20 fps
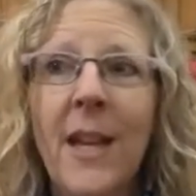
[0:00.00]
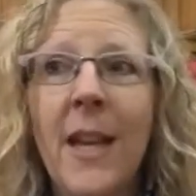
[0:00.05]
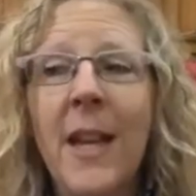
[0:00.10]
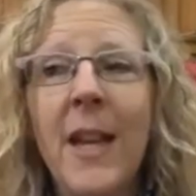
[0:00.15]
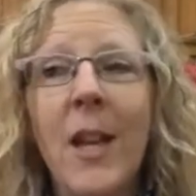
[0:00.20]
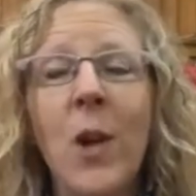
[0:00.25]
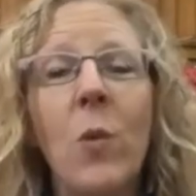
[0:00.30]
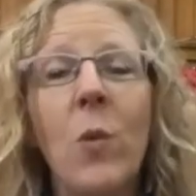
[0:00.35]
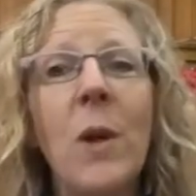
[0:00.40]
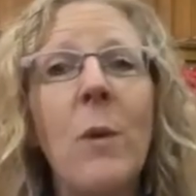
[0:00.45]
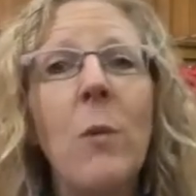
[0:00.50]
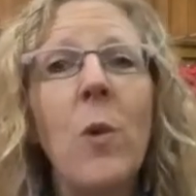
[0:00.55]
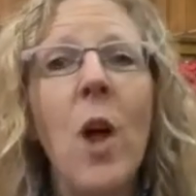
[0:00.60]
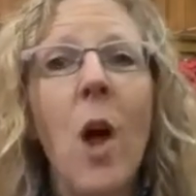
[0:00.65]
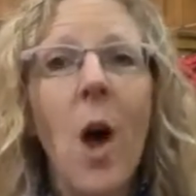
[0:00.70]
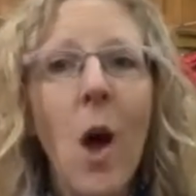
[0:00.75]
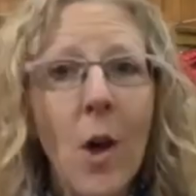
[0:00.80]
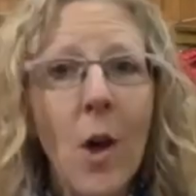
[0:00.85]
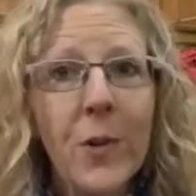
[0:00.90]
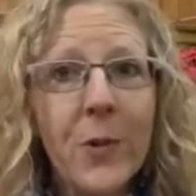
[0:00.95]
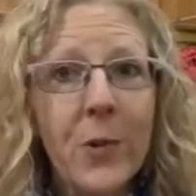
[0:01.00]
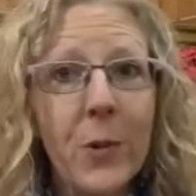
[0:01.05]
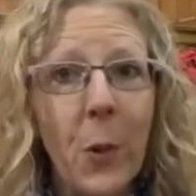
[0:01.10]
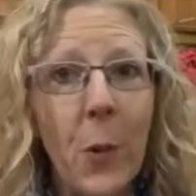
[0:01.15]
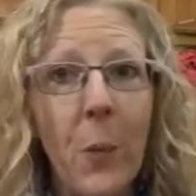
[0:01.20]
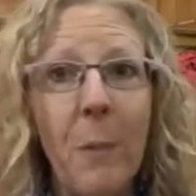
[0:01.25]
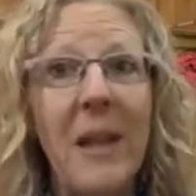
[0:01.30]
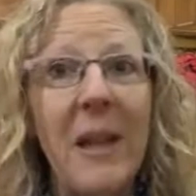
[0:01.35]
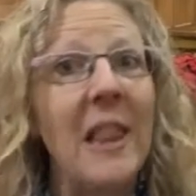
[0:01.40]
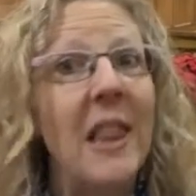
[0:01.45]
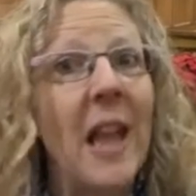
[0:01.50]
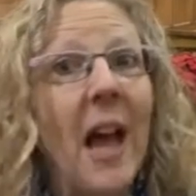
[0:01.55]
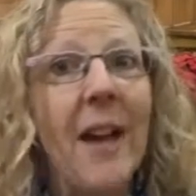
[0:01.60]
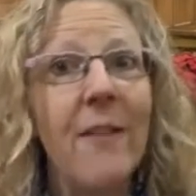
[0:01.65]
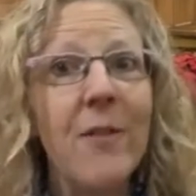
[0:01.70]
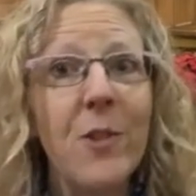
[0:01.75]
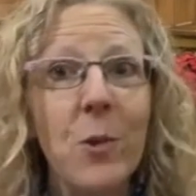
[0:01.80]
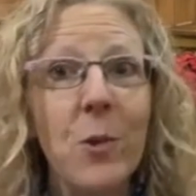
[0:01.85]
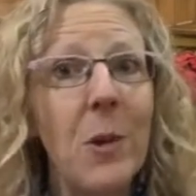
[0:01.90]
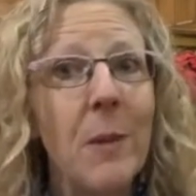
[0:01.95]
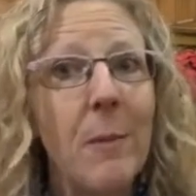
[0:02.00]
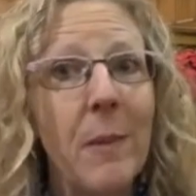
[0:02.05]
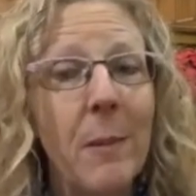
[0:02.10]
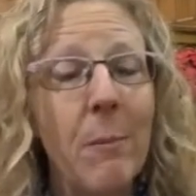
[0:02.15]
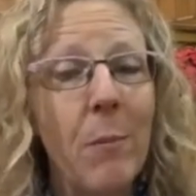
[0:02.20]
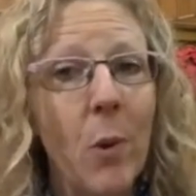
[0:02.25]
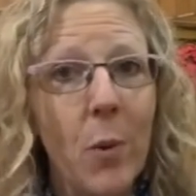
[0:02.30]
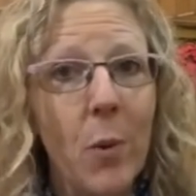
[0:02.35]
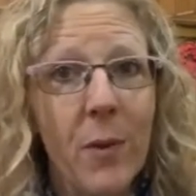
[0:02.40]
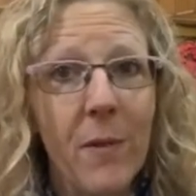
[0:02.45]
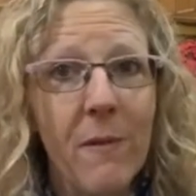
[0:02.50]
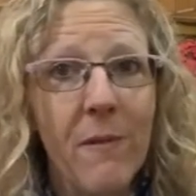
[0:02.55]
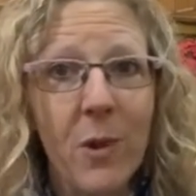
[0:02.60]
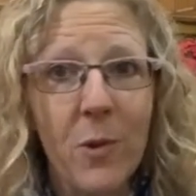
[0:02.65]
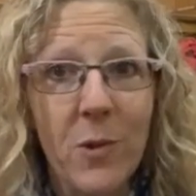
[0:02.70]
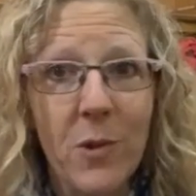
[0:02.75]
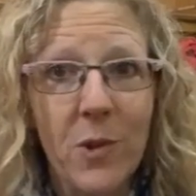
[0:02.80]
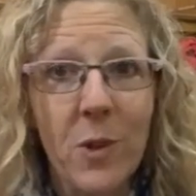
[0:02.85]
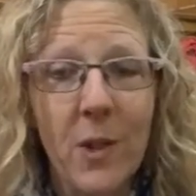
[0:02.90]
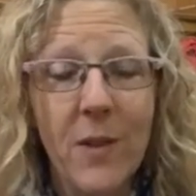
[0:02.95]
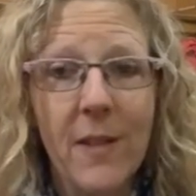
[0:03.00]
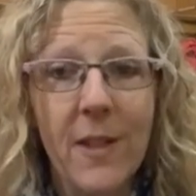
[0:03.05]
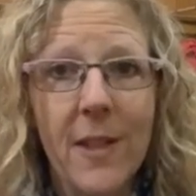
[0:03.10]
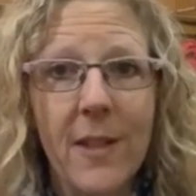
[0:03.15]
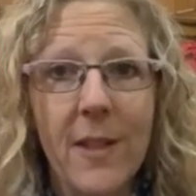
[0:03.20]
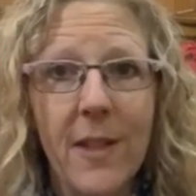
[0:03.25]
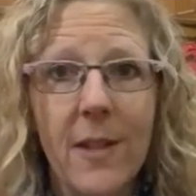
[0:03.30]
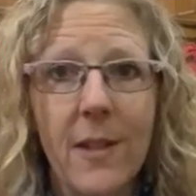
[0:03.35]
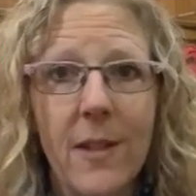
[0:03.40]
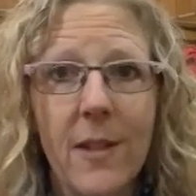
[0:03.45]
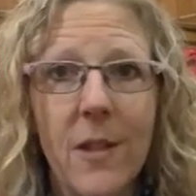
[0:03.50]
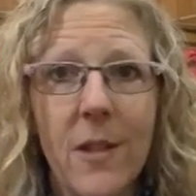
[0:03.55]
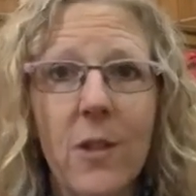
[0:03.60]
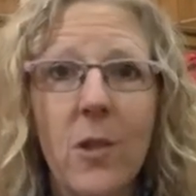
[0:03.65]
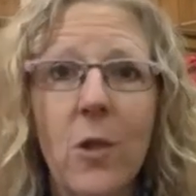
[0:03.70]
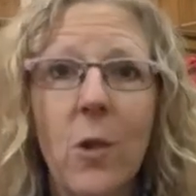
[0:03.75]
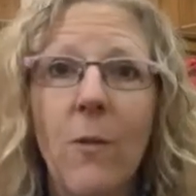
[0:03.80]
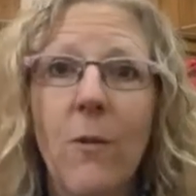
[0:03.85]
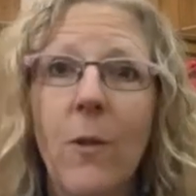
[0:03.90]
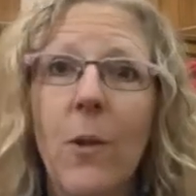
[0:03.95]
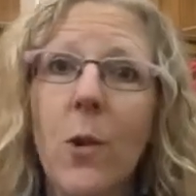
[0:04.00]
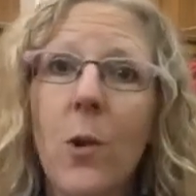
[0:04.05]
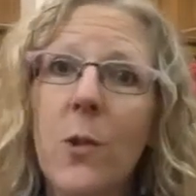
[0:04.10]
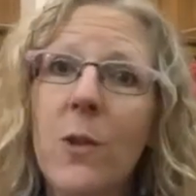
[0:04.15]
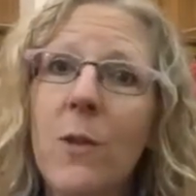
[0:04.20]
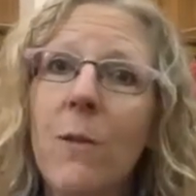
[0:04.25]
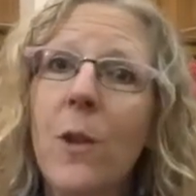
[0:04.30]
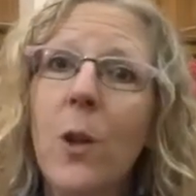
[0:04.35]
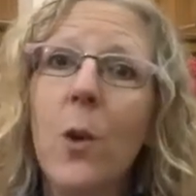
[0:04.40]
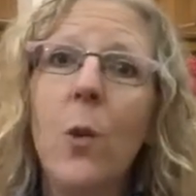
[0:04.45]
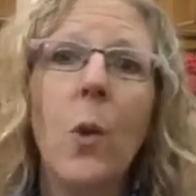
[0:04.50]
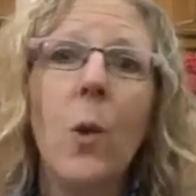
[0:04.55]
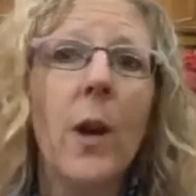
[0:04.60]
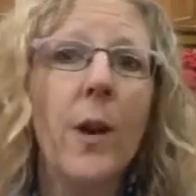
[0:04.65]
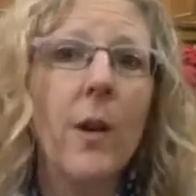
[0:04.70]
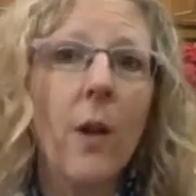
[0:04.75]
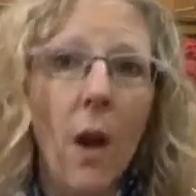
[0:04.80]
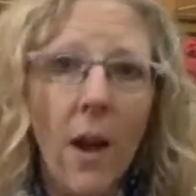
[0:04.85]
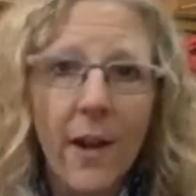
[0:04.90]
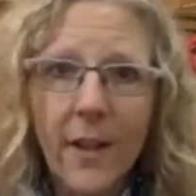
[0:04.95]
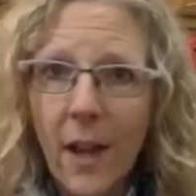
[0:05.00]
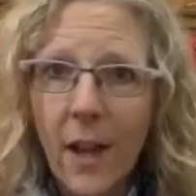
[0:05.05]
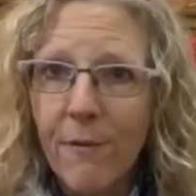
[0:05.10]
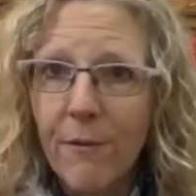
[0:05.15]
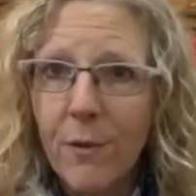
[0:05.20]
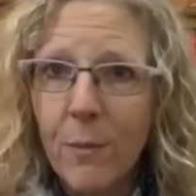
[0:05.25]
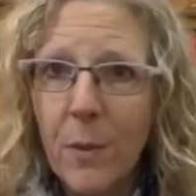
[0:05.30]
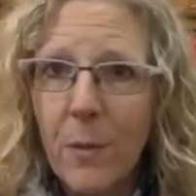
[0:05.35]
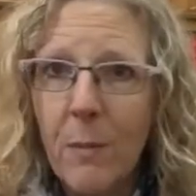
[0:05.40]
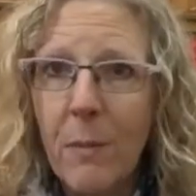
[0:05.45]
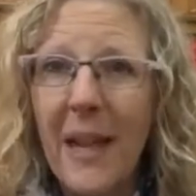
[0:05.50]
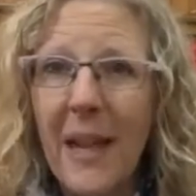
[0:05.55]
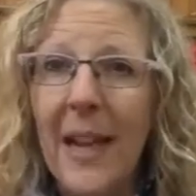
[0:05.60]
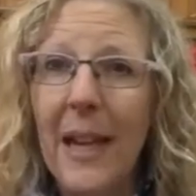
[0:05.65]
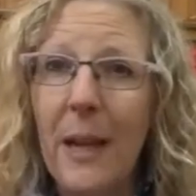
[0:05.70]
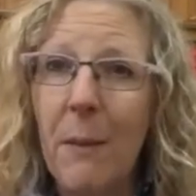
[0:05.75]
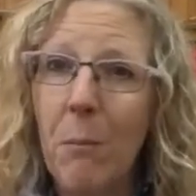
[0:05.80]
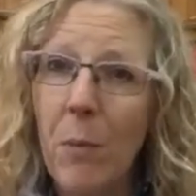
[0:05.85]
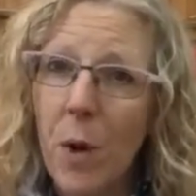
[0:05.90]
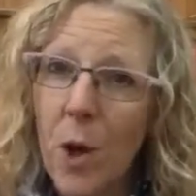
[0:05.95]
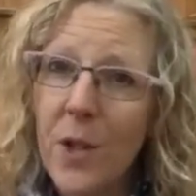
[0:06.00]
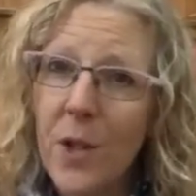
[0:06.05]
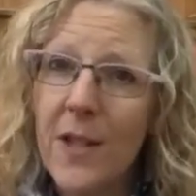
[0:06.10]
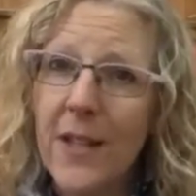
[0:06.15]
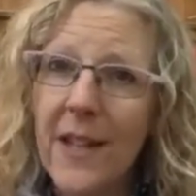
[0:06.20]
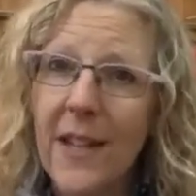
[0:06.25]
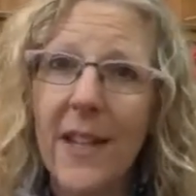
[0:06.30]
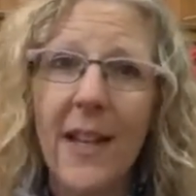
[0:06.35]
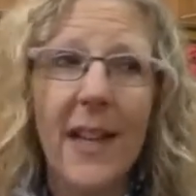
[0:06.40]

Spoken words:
We will also be live streaming both of those services. So for those of you who are not comfortable being in person in